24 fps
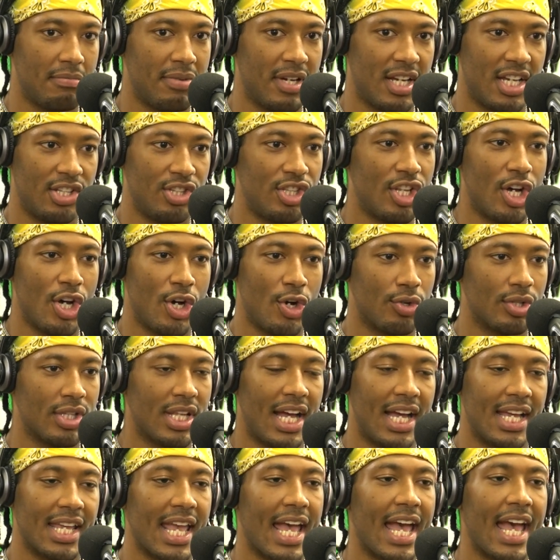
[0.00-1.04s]
But no,
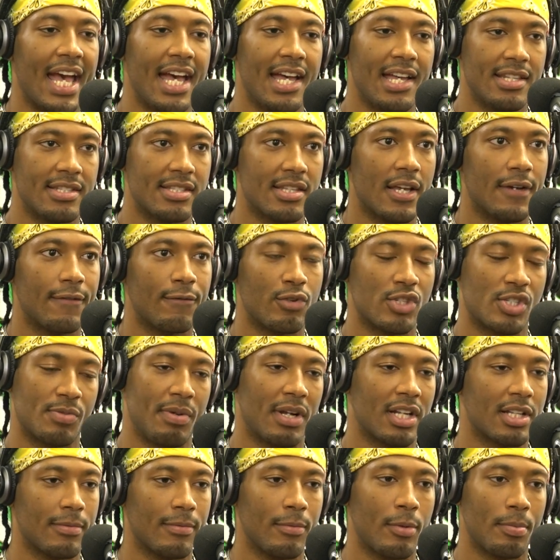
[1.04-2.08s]
like as a
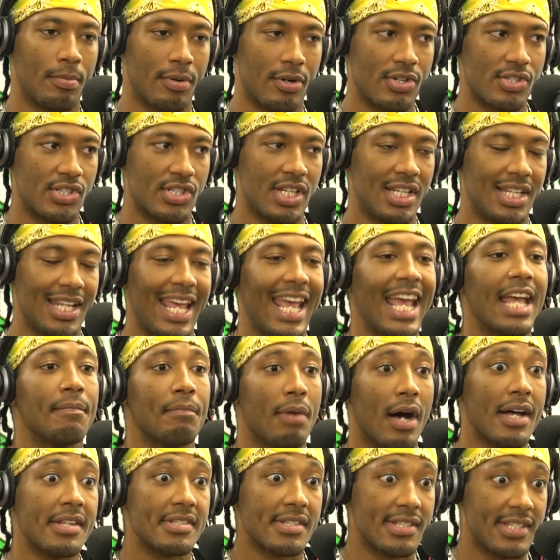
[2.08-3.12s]
respectable person and
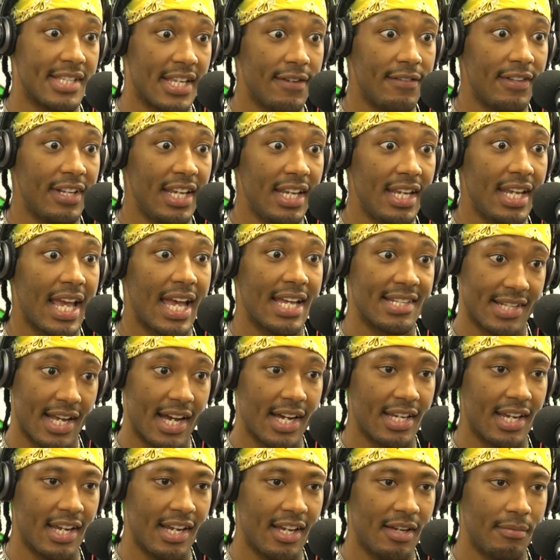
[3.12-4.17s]
positivity as
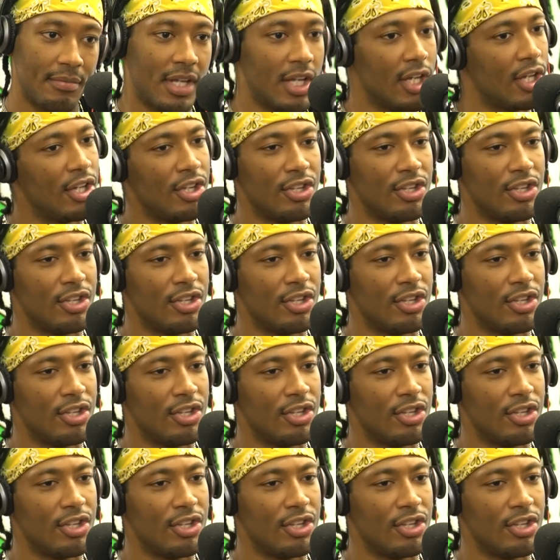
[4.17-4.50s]
I am,